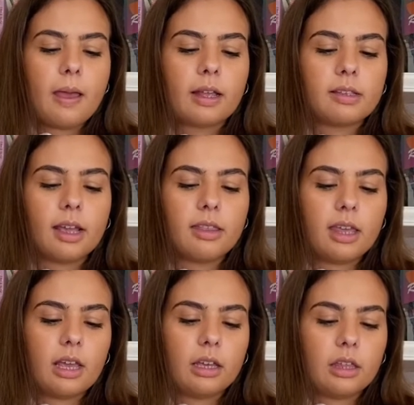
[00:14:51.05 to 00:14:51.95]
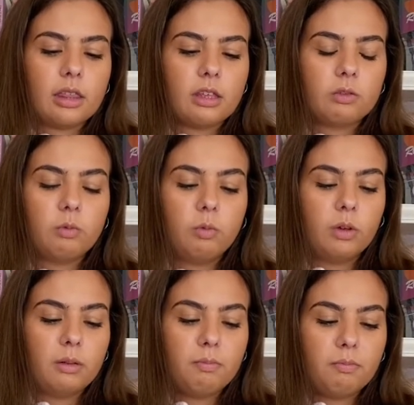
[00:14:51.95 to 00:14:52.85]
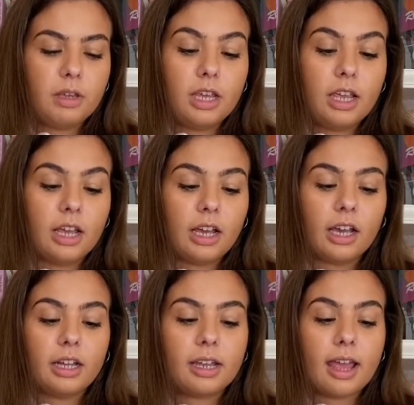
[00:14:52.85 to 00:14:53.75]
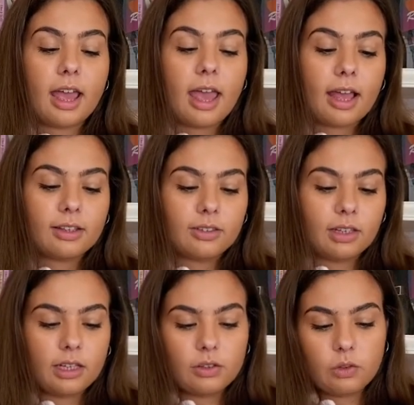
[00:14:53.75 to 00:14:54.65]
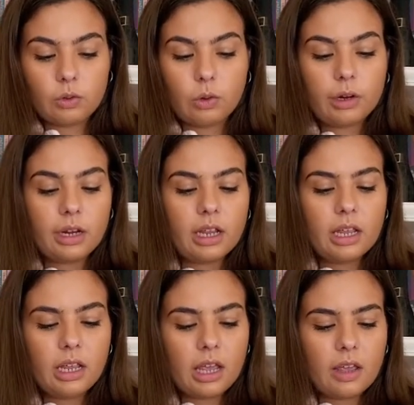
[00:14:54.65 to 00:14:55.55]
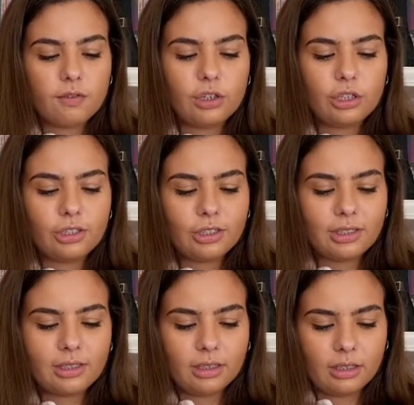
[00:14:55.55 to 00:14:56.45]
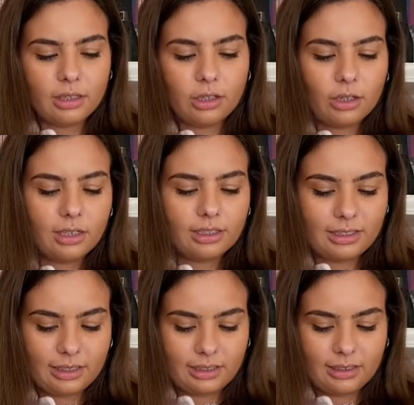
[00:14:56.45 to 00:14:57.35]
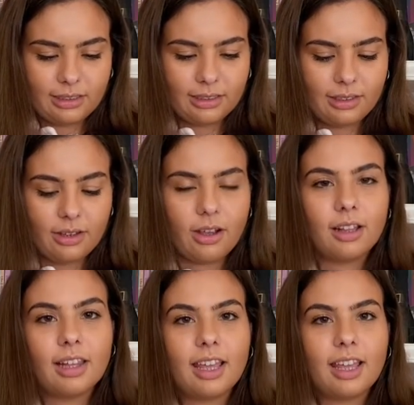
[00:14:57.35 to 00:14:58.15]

because I think this would be an excellent story if she just looked not like